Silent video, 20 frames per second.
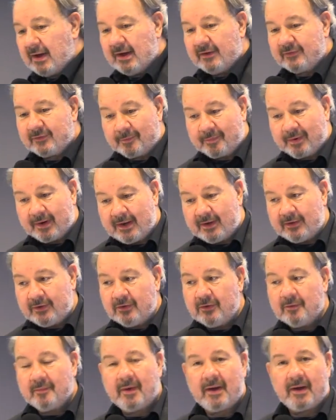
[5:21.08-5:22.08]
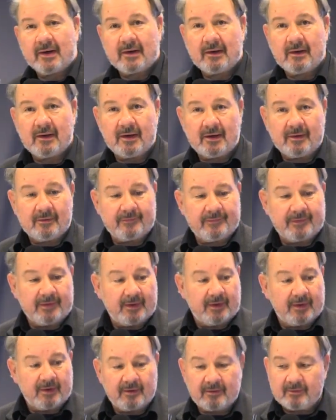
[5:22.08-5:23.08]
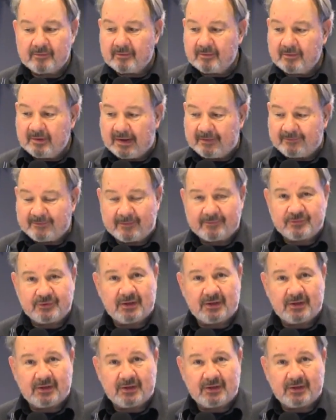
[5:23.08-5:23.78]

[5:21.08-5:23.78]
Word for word: has a brand new model of their F F